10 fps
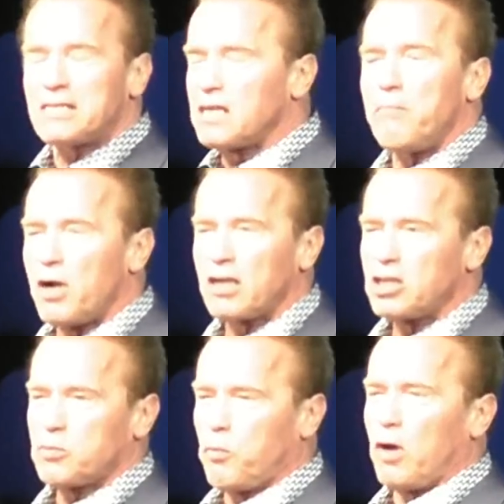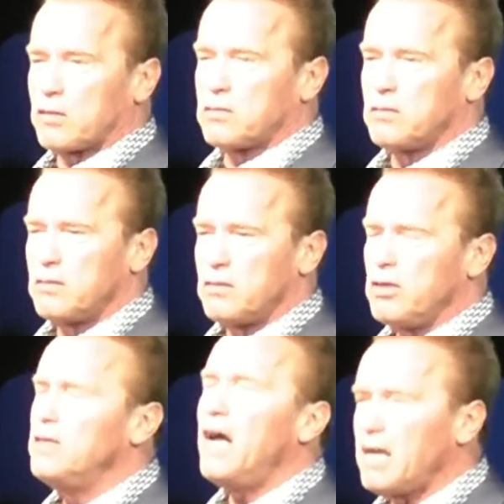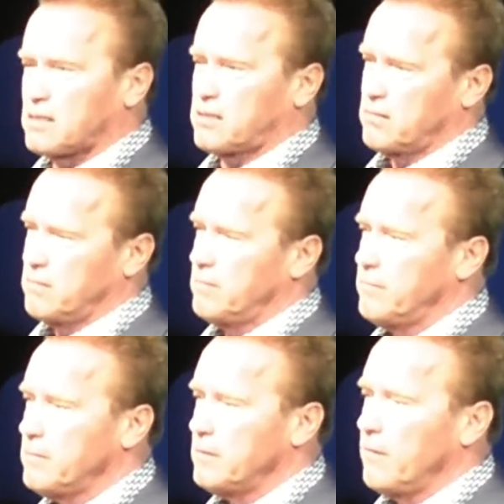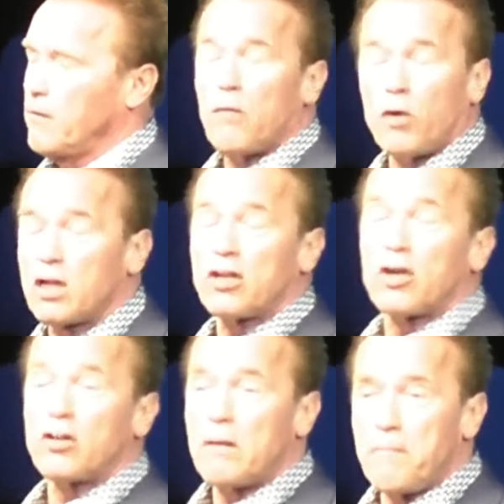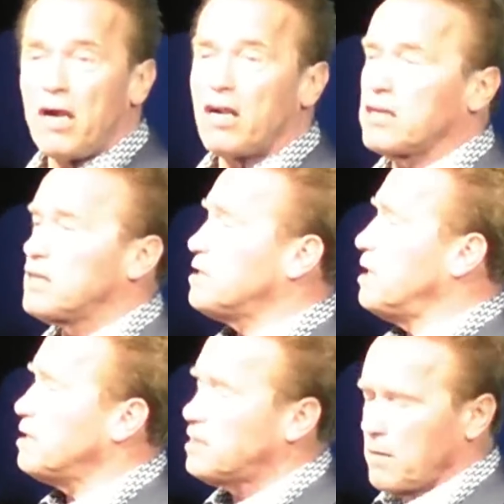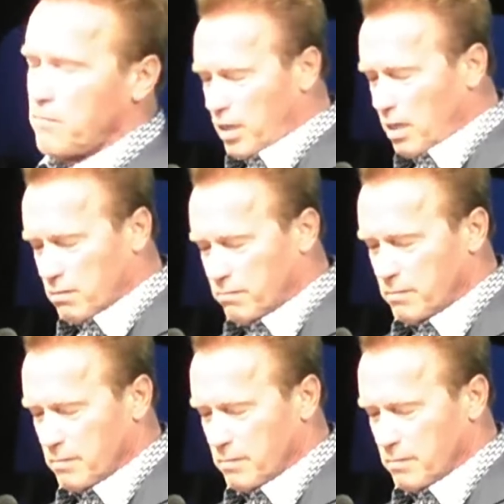It's an American sport. You're nuts. When I wanted to go to America, they said the thing.